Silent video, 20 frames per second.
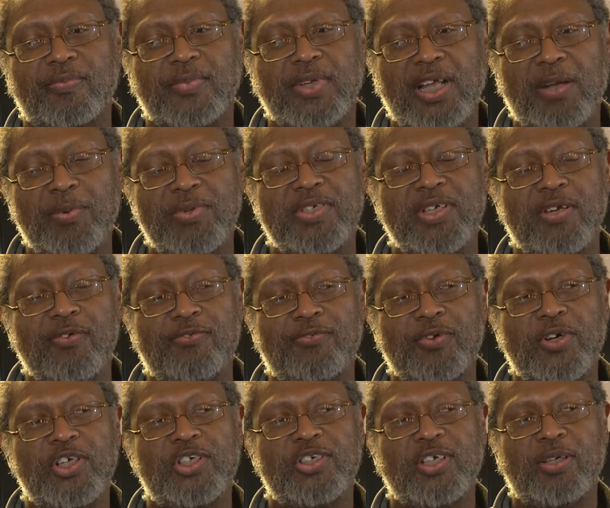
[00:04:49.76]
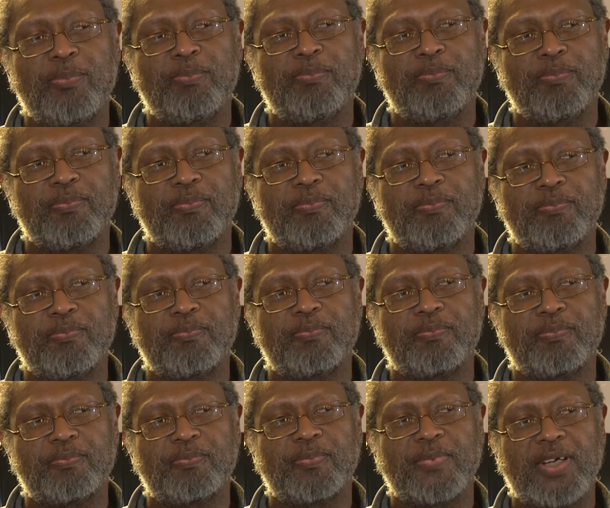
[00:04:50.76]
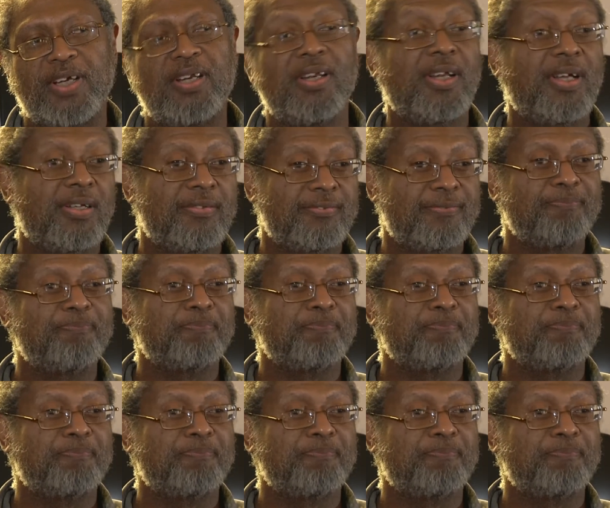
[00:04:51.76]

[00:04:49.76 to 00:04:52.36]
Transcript: I would say friendship and love.